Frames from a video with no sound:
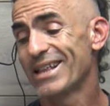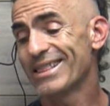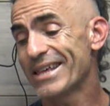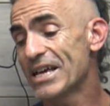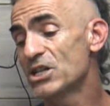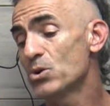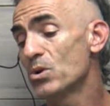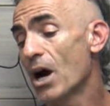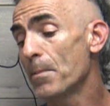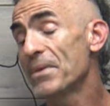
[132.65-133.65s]
leads to
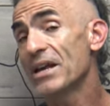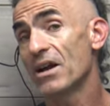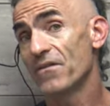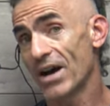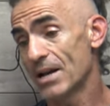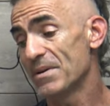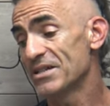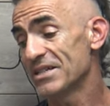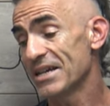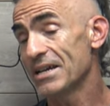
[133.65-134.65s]
an update on vitamin
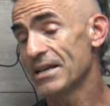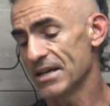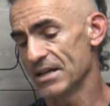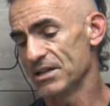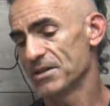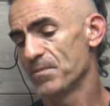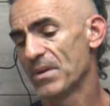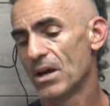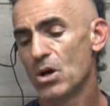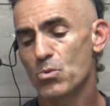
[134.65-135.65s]
C needs.
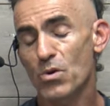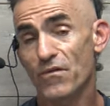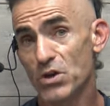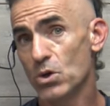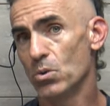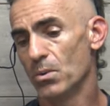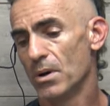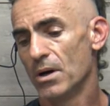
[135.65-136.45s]
Review